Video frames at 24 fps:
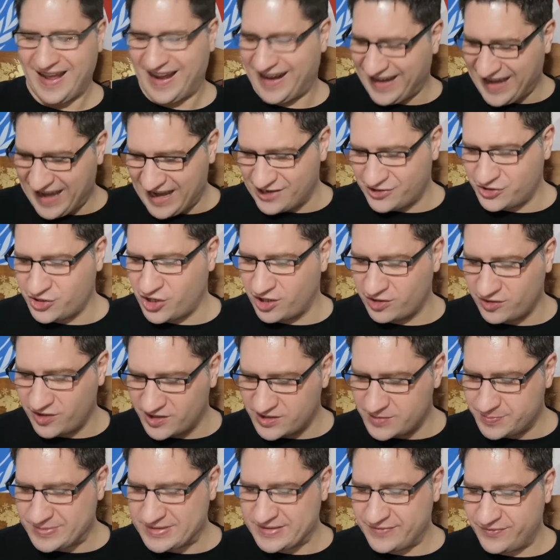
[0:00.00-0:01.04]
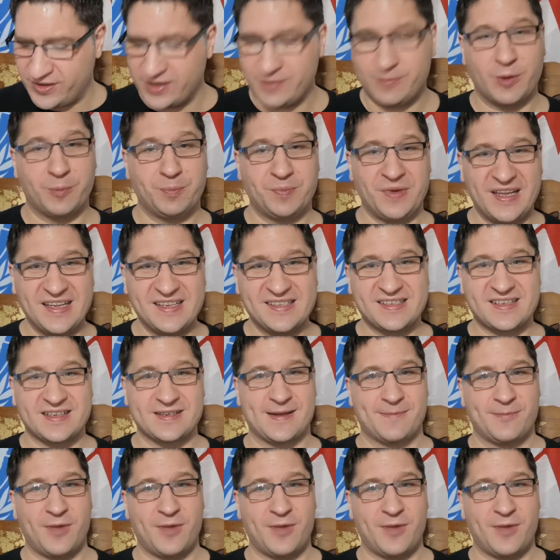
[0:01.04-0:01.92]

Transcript: I can't talk a lot specifically about peace because